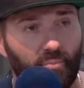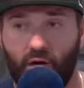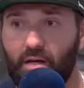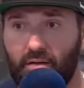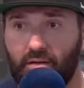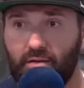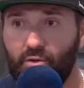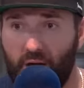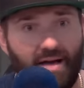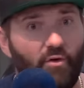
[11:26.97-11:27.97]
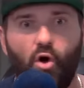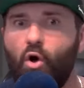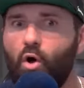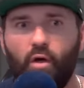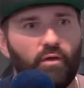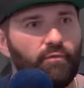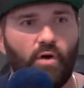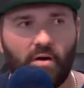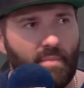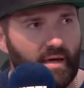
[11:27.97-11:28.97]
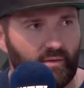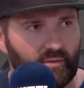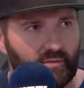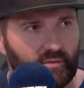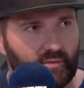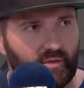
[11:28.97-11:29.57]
but you have all the fundamentals.